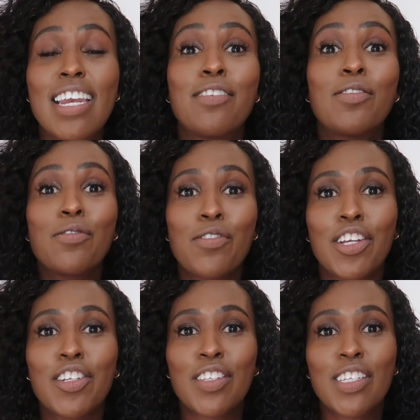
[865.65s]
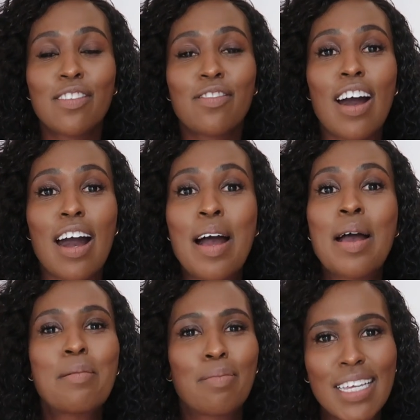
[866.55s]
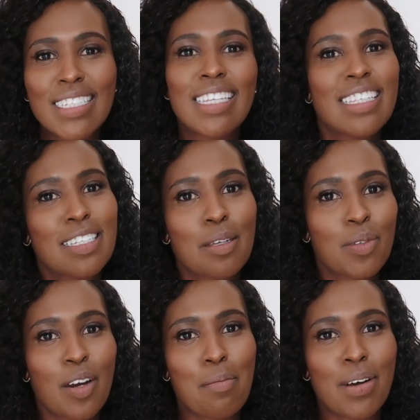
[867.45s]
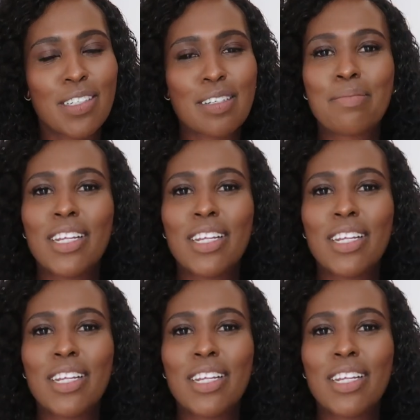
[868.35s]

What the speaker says: And if you've reached this far, please hit the subscribe button.